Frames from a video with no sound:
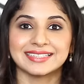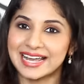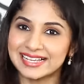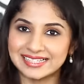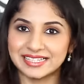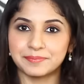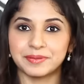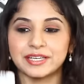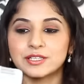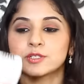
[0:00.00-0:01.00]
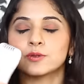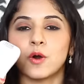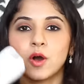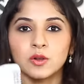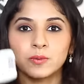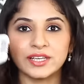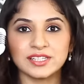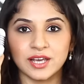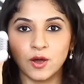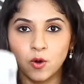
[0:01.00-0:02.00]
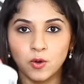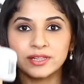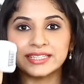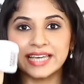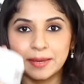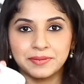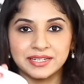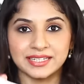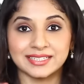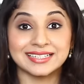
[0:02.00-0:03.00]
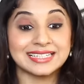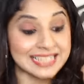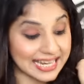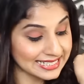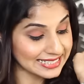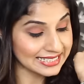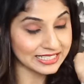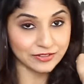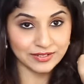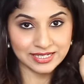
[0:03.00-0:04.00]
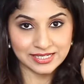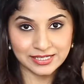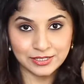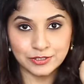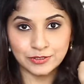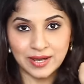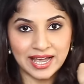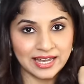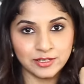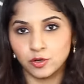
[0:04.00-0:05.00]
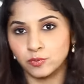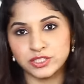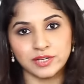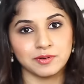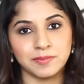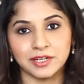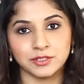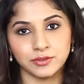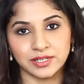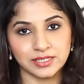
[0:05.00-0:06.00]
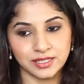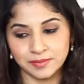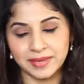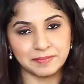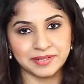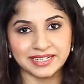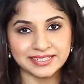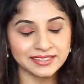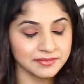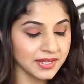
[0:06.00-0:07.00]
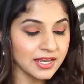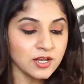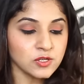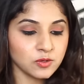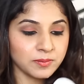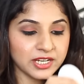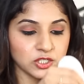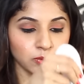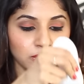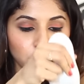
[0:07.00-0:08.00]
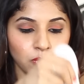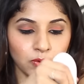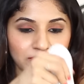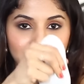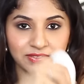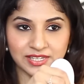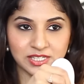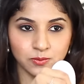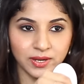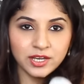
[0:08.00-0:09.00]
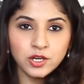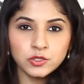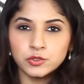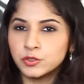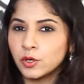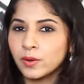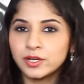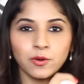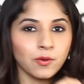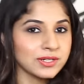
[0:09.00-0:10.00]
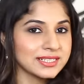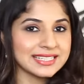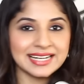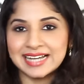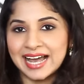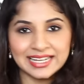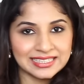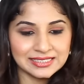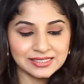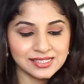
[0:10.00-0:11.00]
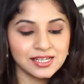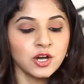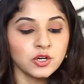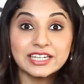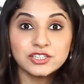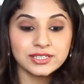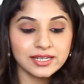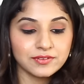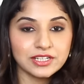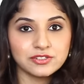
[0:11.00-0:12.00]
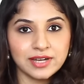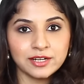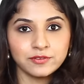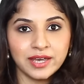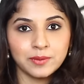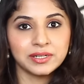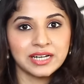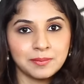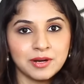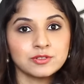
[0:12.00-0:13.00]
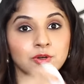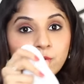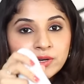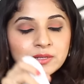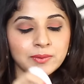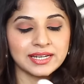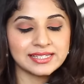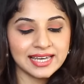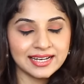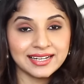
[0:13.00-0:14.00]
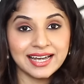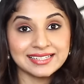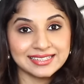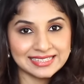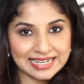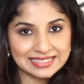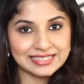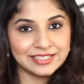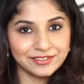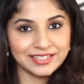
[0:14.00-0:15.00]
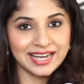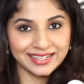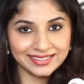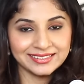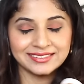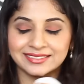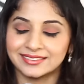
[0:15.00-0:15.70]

The next tip is to always hold the epilator 90 degrees to your hand or whichever part you're um, epilating. So make sure you hold it this way. You don't want to hold it at angles. Each and every strand of hair will come out only when it's held at a 90 degree angle.